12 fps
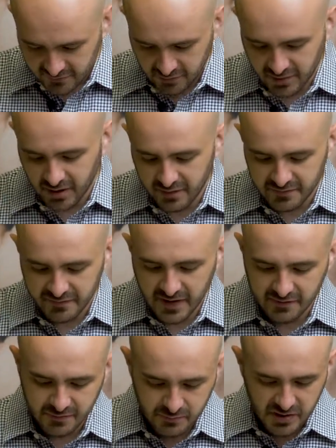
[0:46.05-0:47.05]
So the carbon
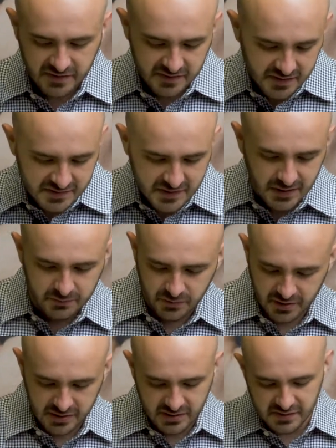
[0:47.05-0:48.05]
fiber bracelets come
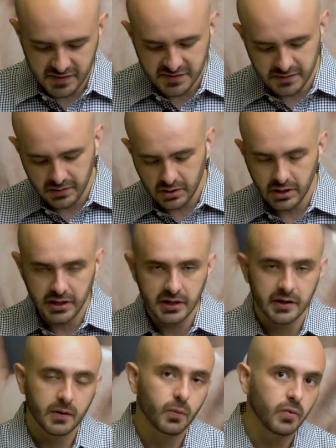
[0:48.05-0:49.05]
with an additional link.